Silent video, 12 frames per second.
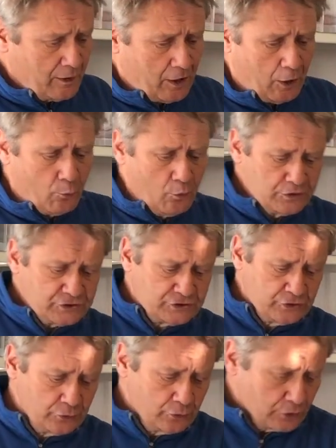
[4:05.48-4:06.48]
I want
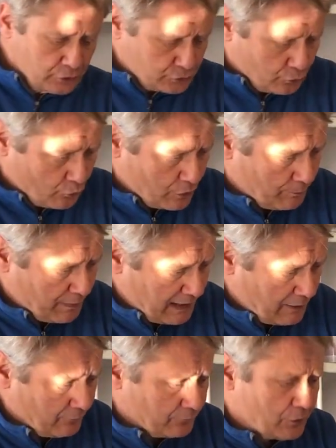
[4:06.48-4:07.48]
to talk
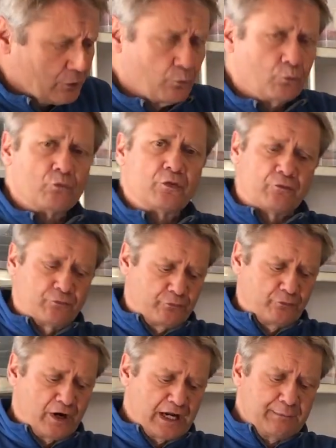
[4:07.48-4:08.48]
about the
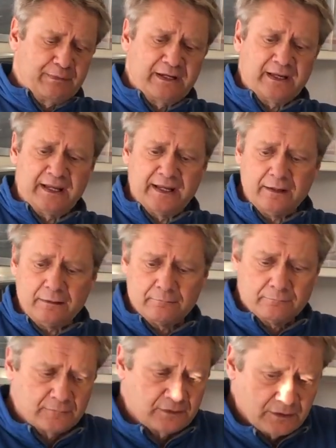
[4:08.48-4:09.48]
frame in here.
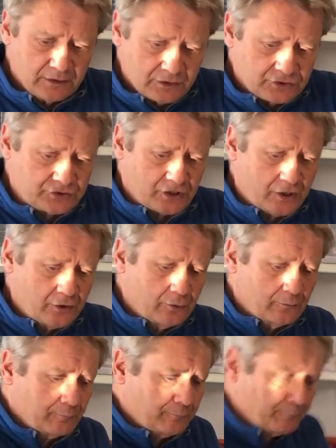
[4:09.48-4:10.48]
So
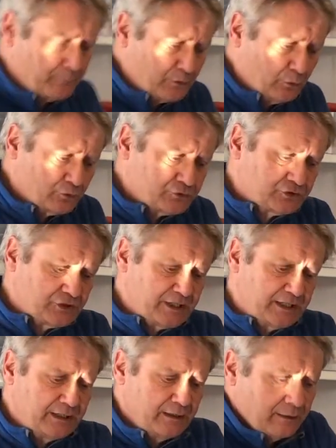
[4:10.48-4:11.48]
you'll
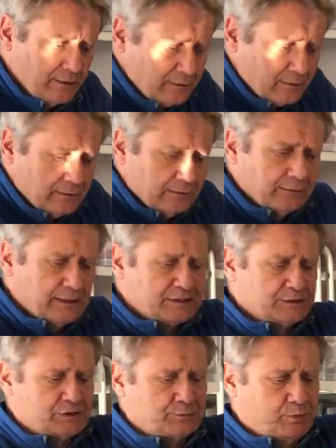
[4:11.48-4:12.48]
see, let's
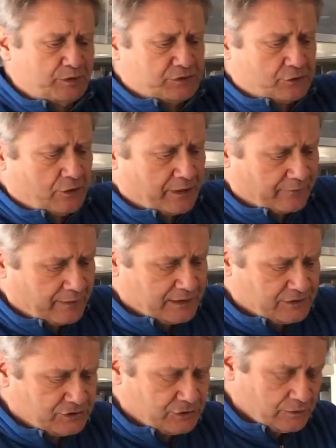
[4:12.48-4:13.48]
just put this like
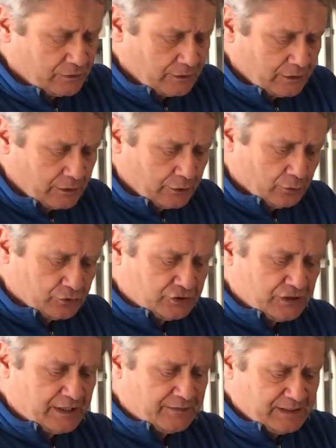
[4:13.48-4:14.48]
this, you'll
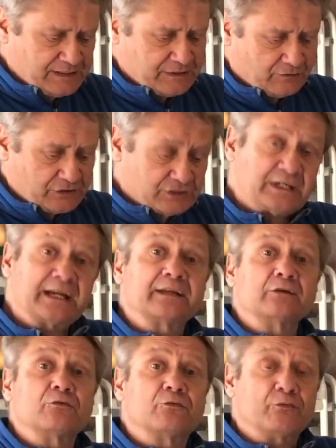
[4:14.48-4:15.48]
see this, I've just taken
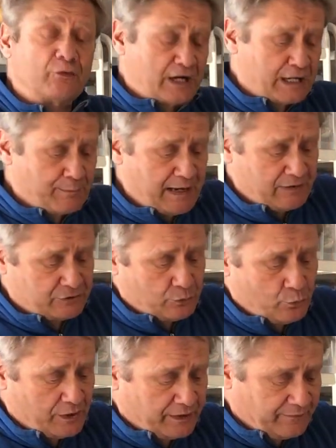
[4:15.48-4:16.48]
the frame out of
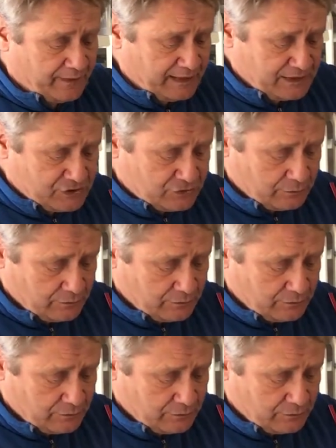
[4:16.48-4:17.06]
one of these.